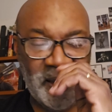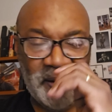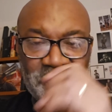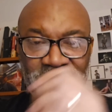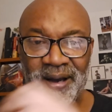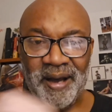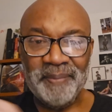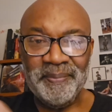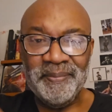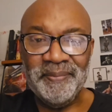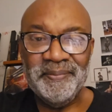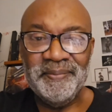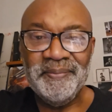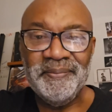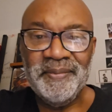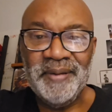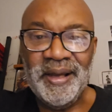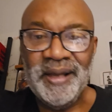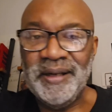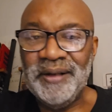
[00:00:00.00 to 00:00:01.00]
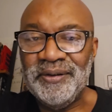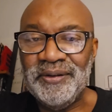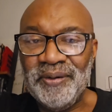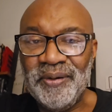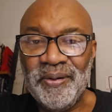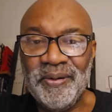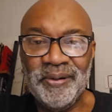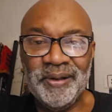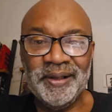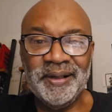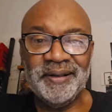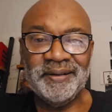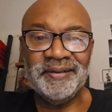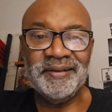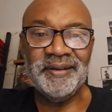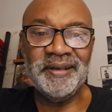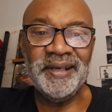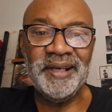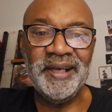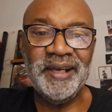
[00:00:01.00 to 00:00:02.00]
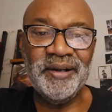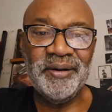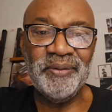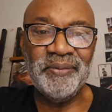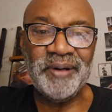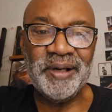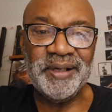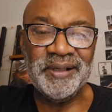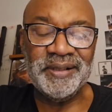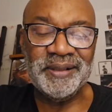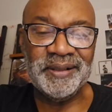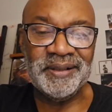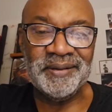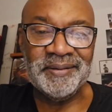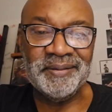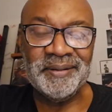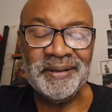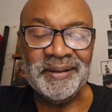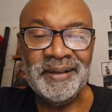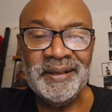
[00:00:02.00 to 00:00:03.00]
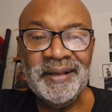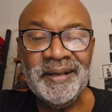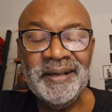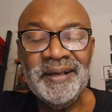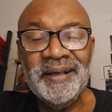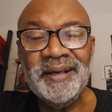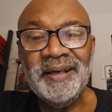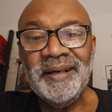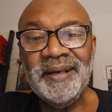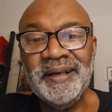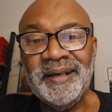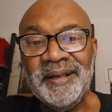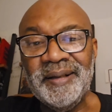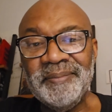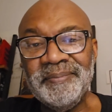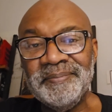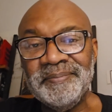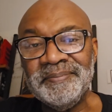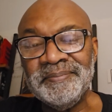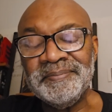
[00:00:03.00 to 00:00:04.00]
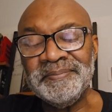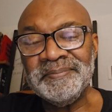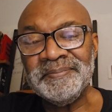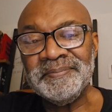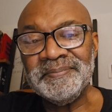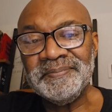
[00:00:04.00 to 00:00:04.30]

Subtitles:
hip hop in its earliest iteration. And